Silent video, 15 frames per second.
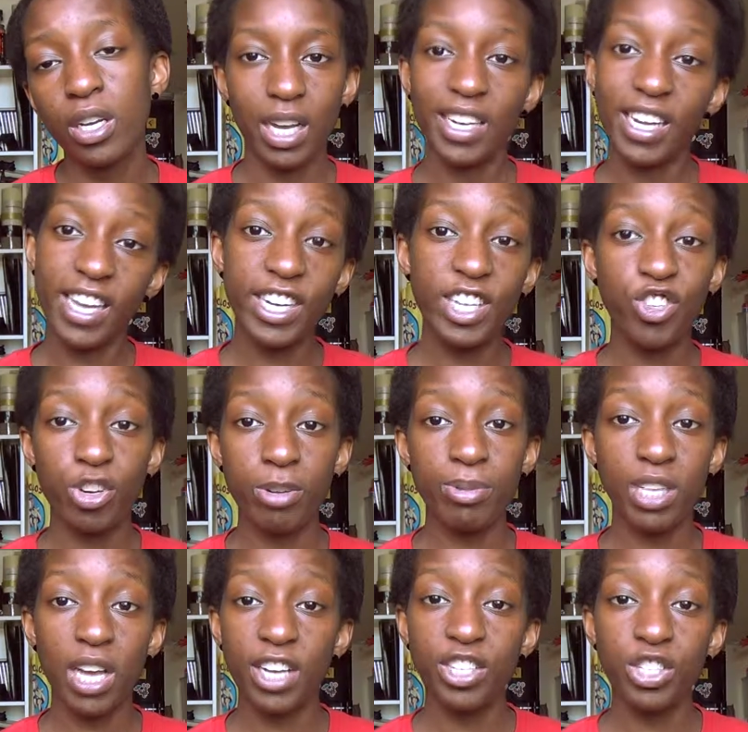And any
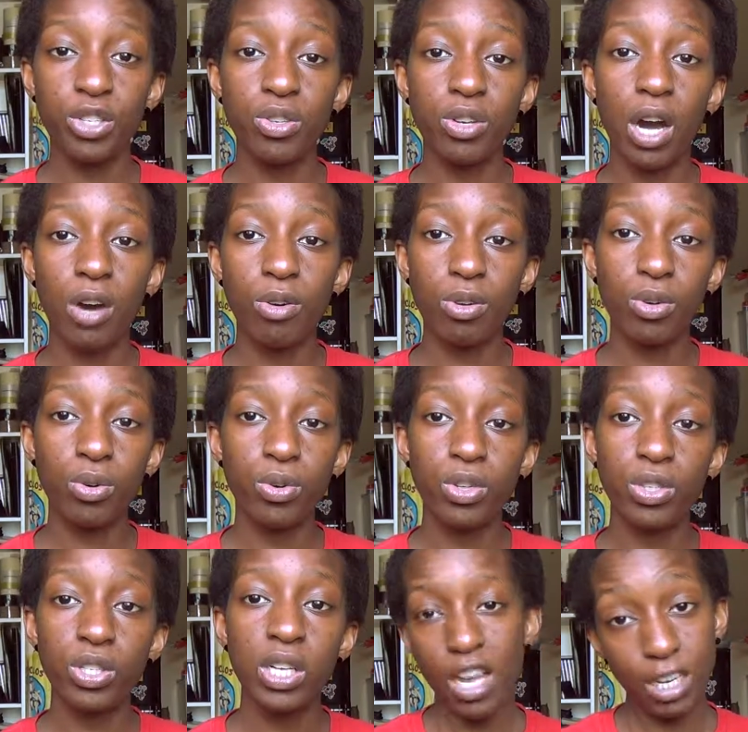trips that I do, I'll
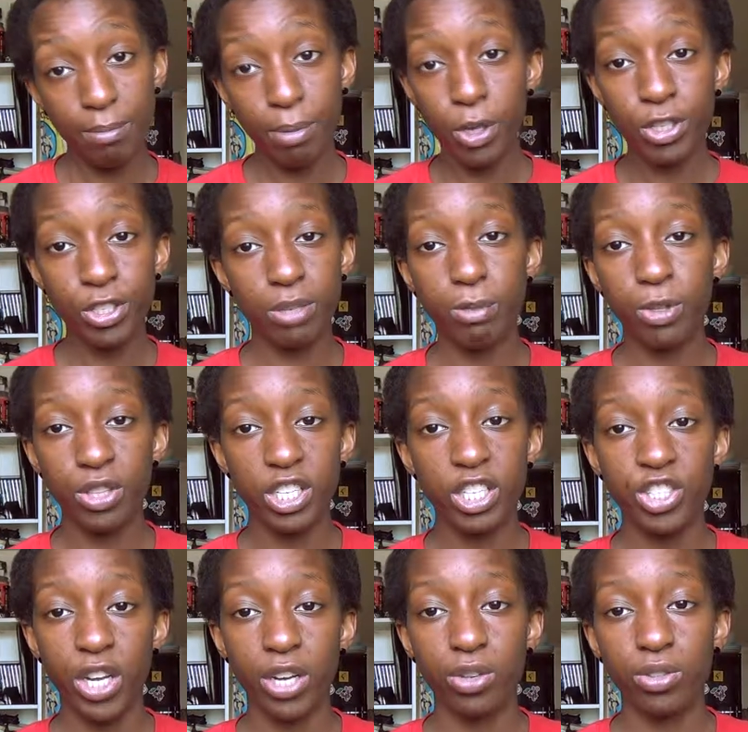record and post them on this
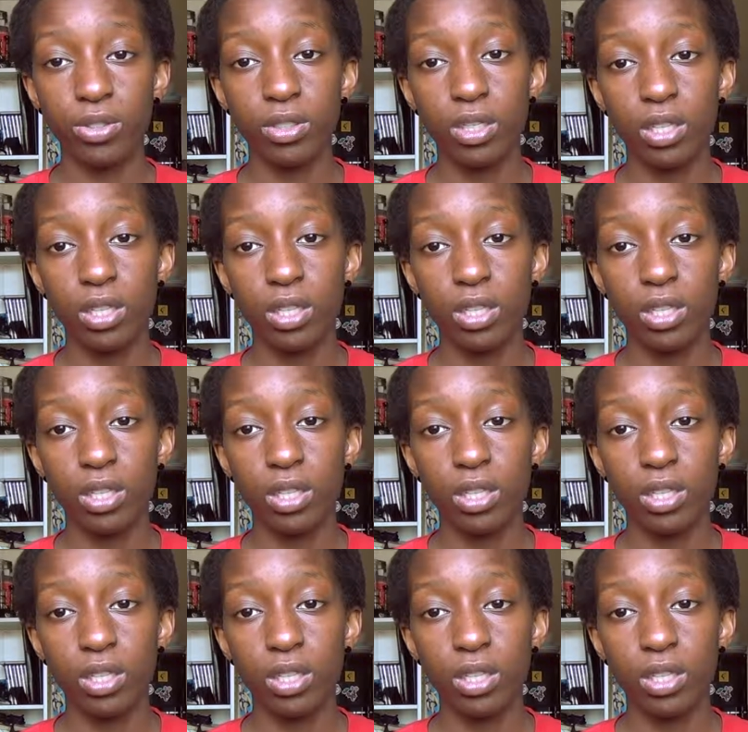channel.